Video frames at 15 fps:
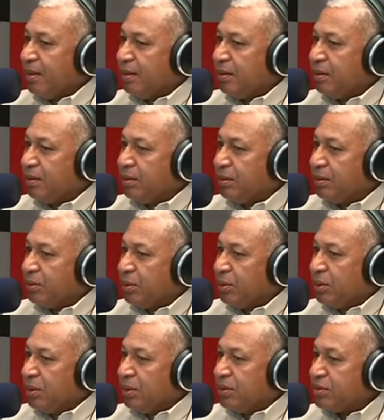uh,
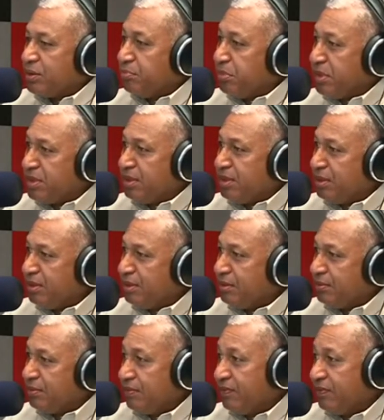submission
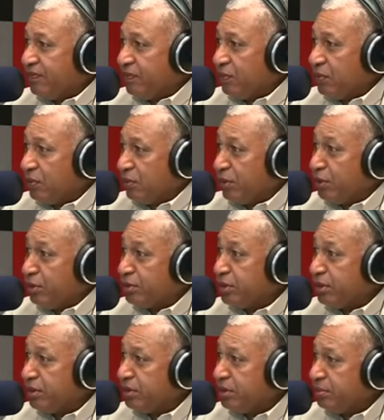for an
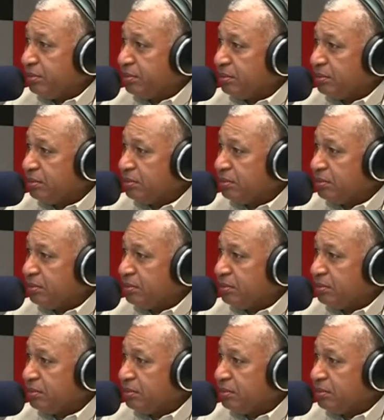alternative?